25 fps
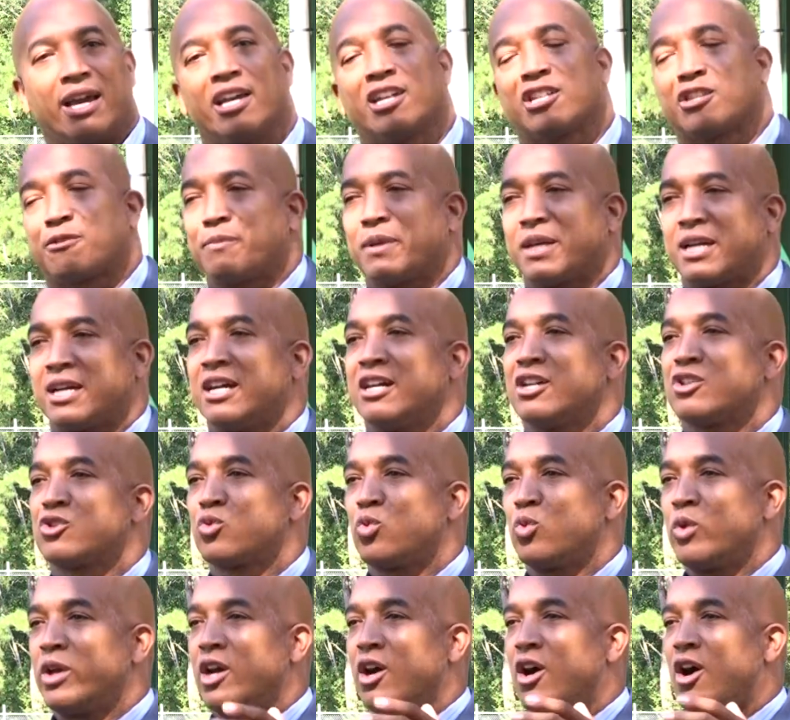It's because
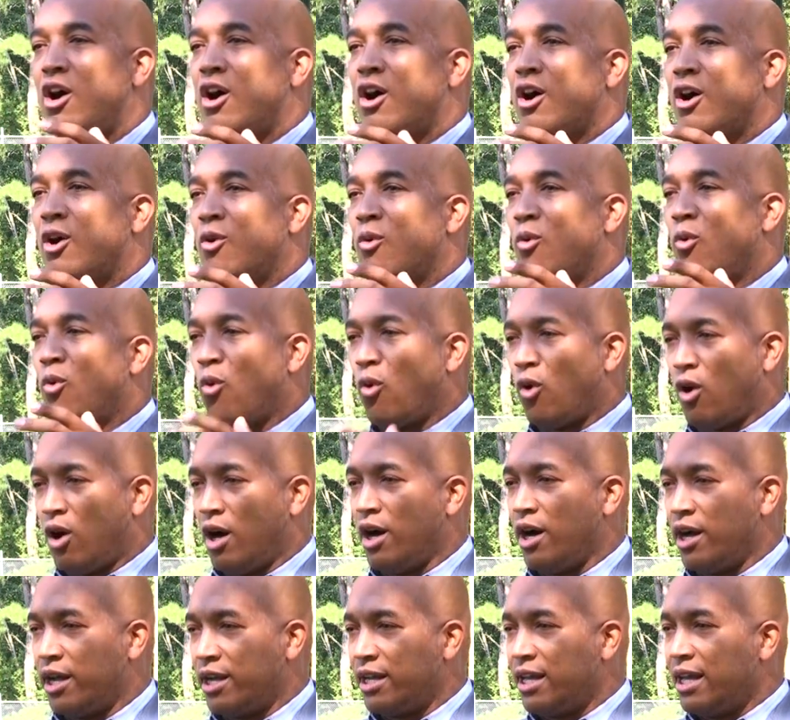we are
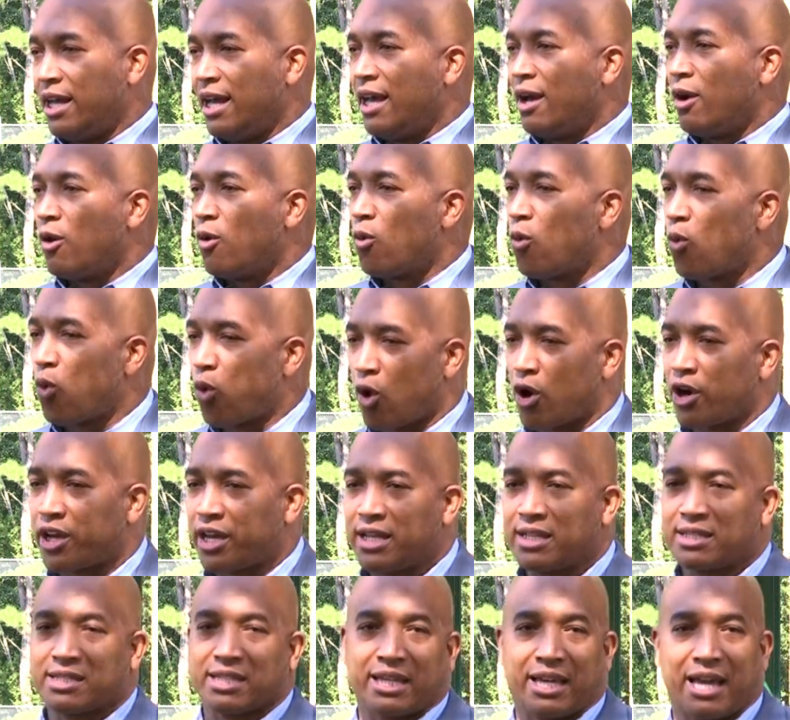one
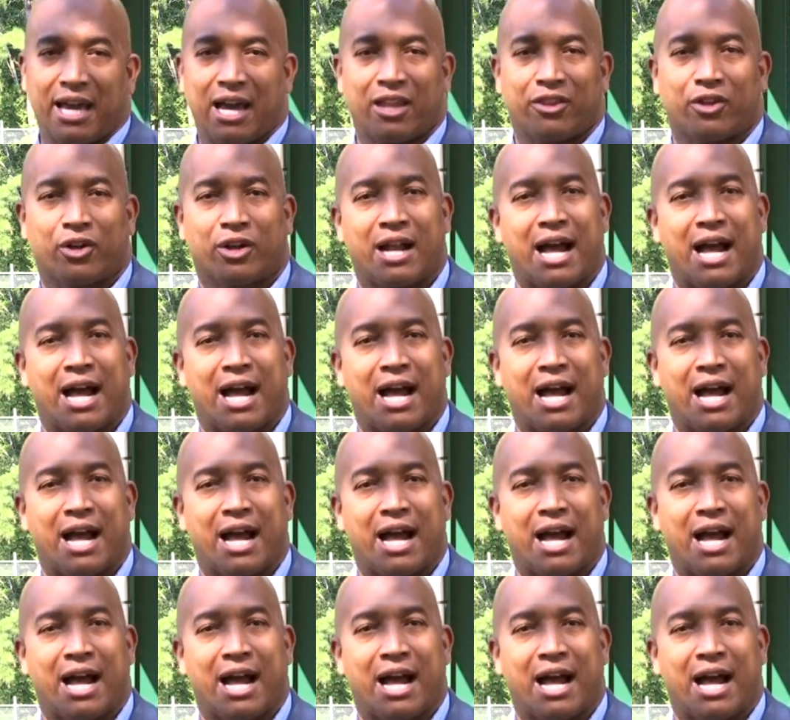working together.